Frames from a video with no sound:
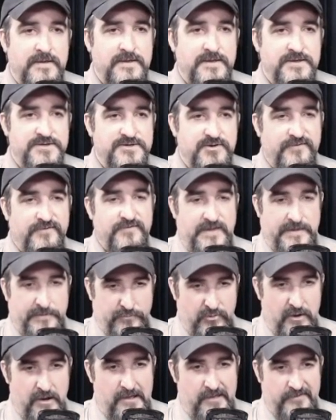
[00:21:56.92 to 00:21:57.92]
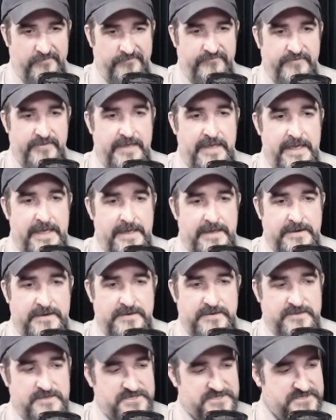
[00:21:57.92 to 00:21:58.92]
sort of improv,
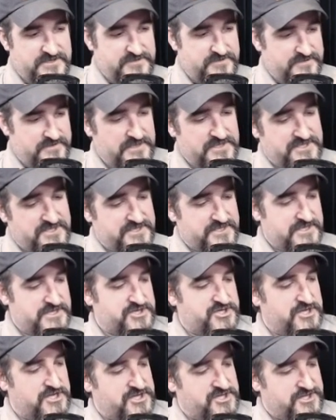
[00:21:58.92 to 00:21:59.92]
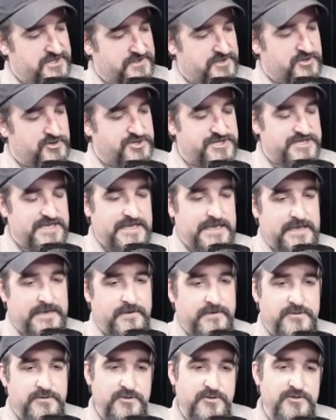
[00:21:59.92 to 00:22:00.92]
and this is the gist of your
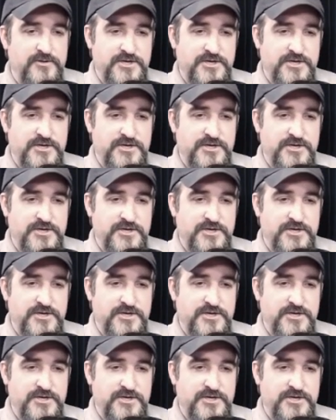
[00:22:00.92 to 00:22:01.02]
scene, do the